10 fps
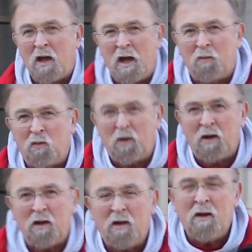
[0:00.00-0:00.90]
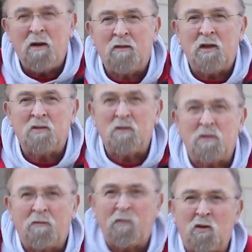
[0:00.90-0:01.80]
Library. This was
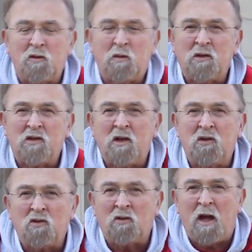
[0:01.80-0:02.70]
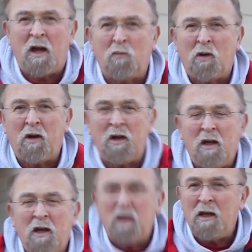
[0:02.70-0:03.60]
the first presidential library
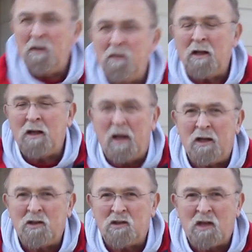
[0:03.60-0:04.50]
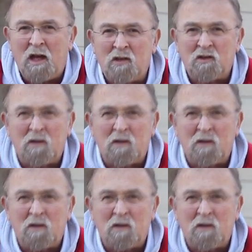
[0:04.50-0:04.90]
in the United States